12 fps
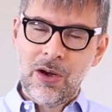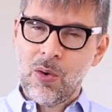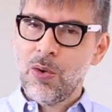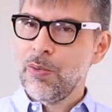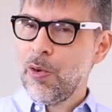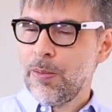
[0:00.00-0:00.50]

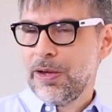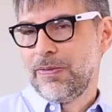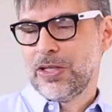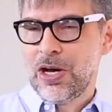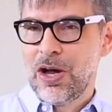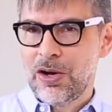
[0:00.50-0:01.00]
or roaming
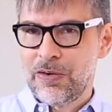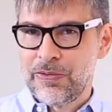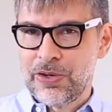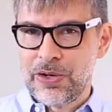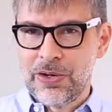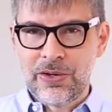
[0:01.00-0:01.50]

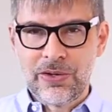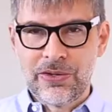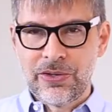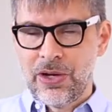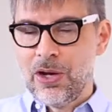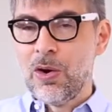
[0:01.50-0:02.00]

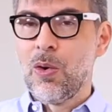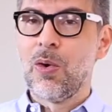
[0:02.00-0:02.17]
photographers,